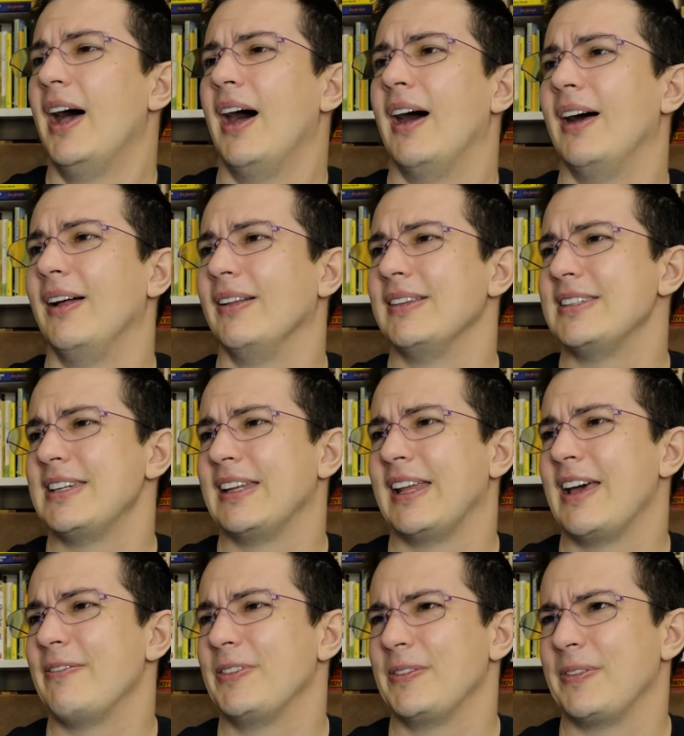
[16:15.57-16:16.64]
I'll
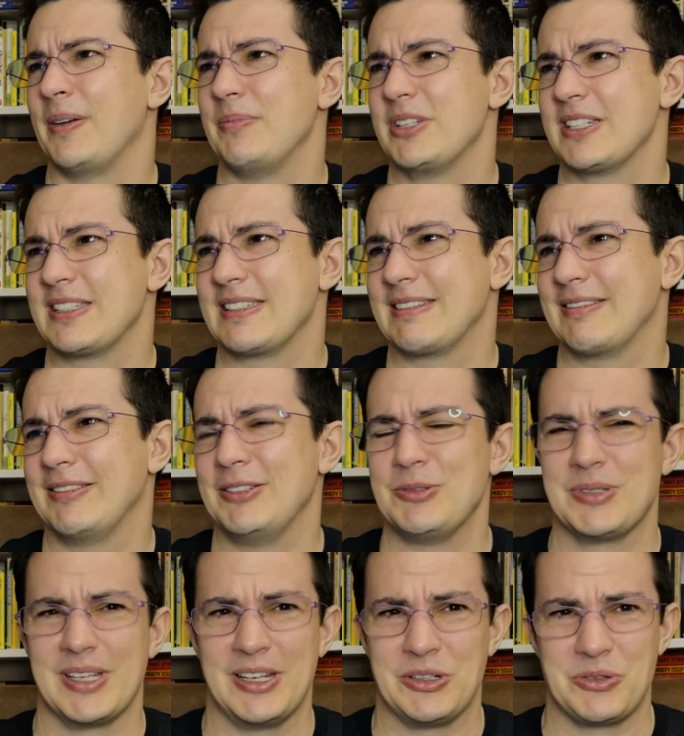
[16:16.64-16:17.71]
DNF if I'm just
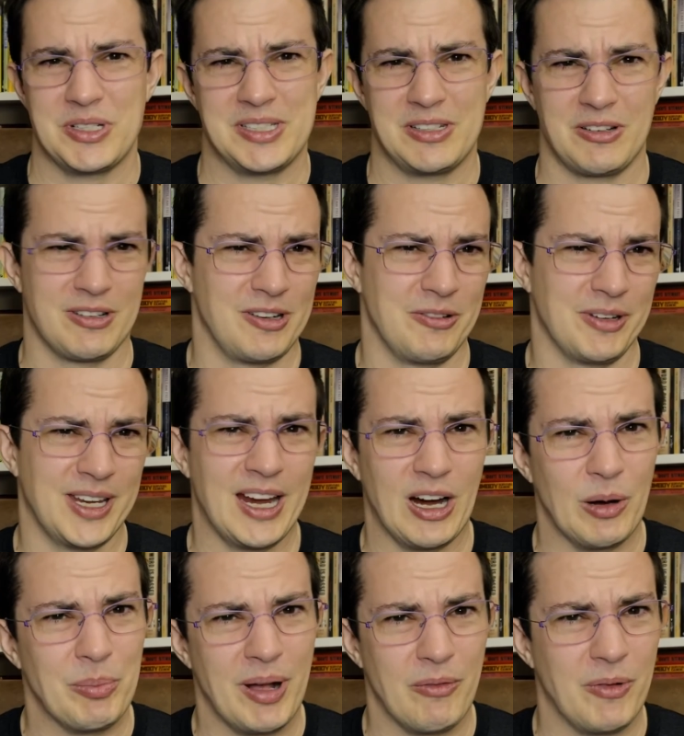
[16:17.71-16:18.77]
lose interest or don't care
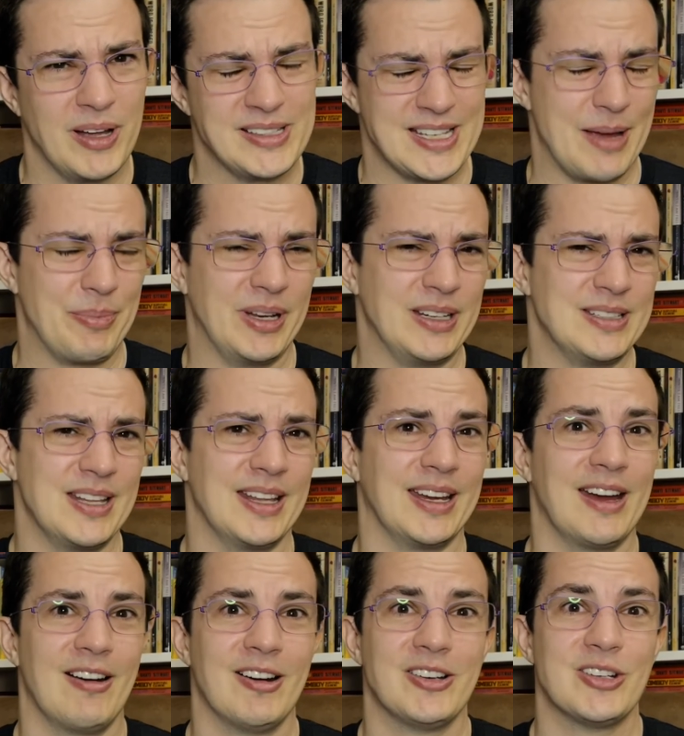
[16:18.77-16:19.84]
about what's happening to the
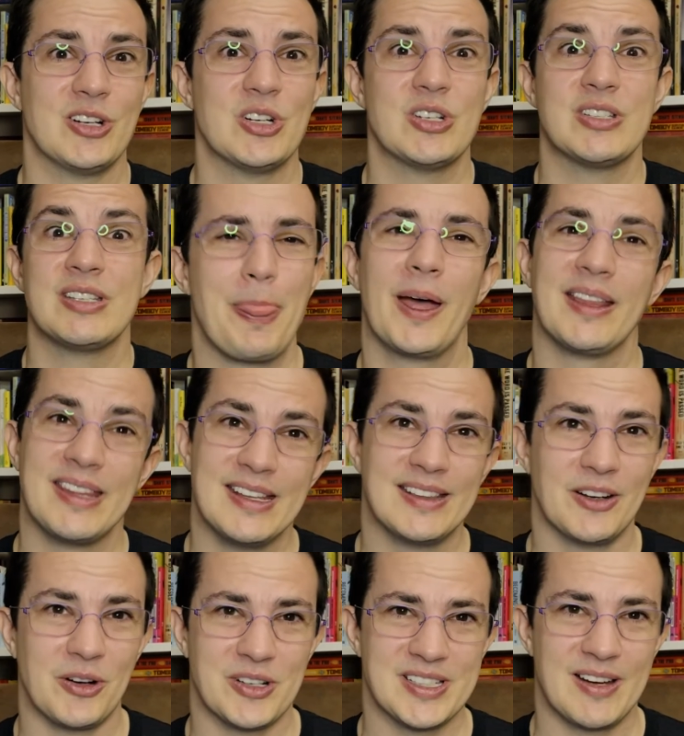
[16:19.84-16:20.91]
characters. I think
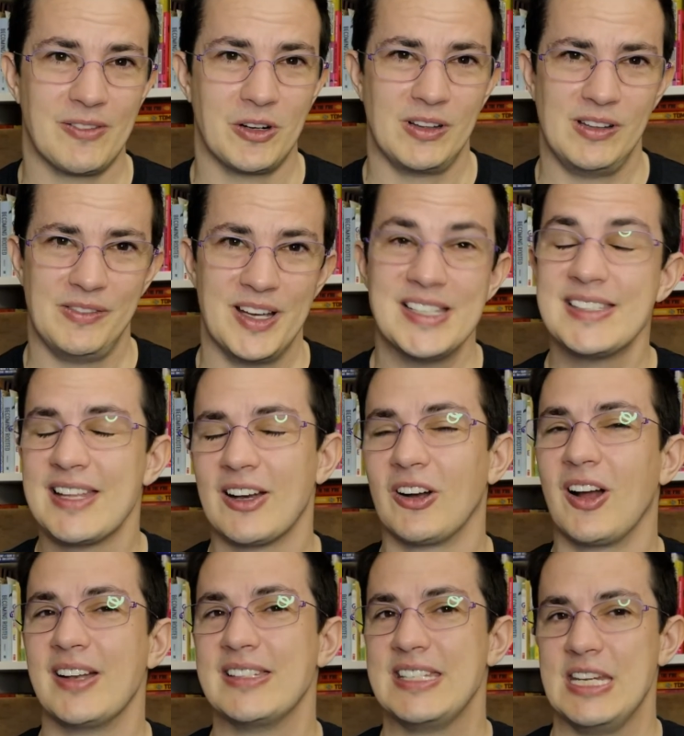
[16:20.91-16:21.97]
there are several of us that are
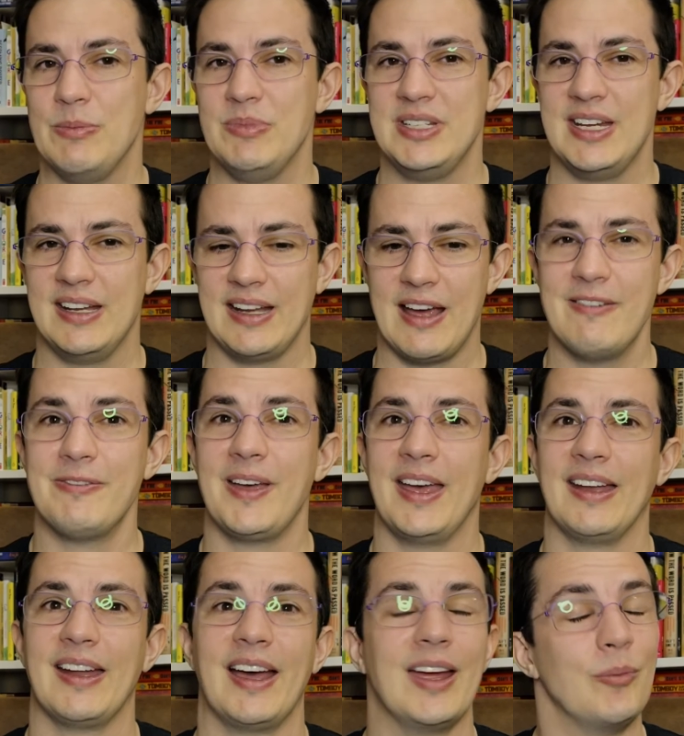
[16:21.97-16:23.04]
on team DNF
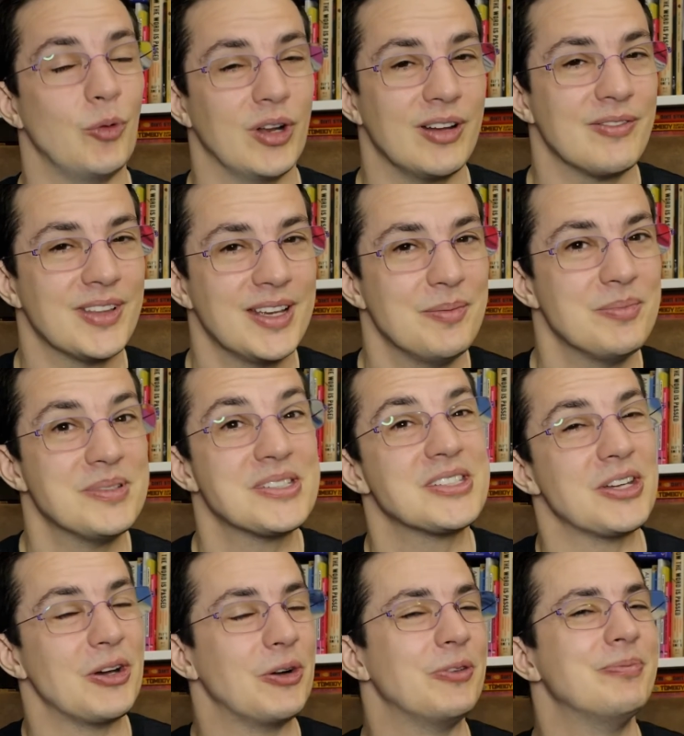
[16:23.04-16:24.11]
and I am one of them.
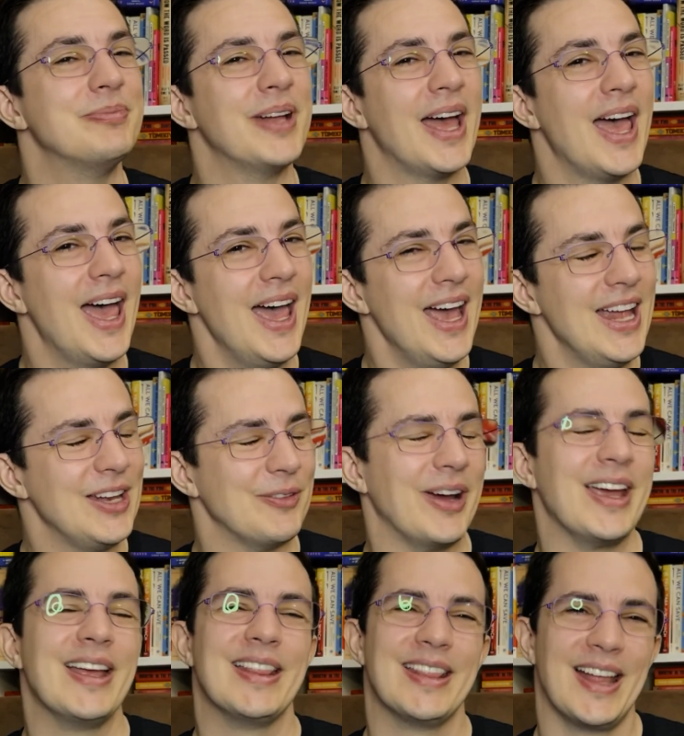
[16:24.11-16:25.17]
So
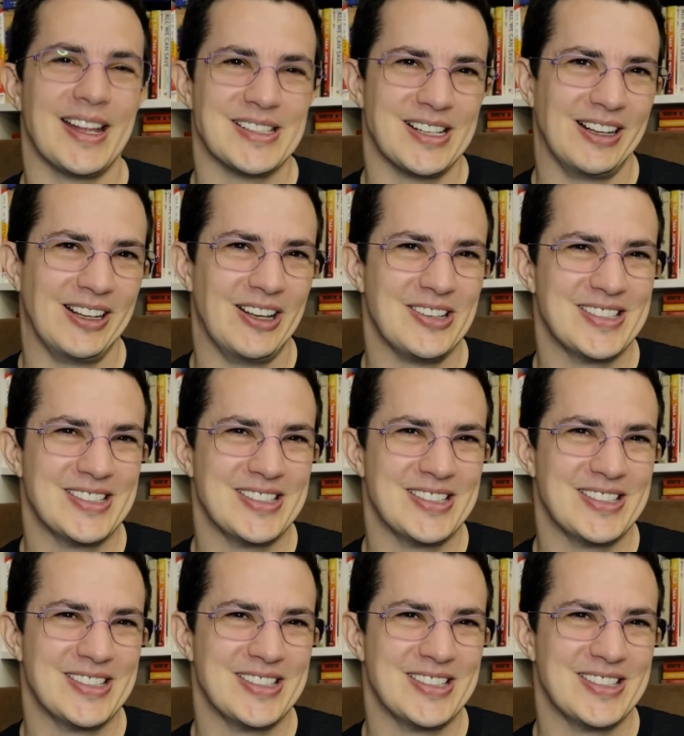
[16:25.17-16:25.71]
anyway, that's all I'll